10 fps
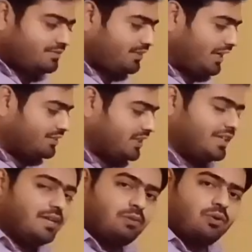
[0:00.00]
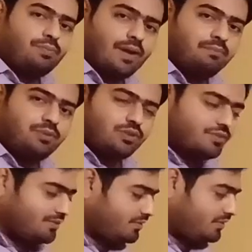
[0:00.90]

we have studied about femto.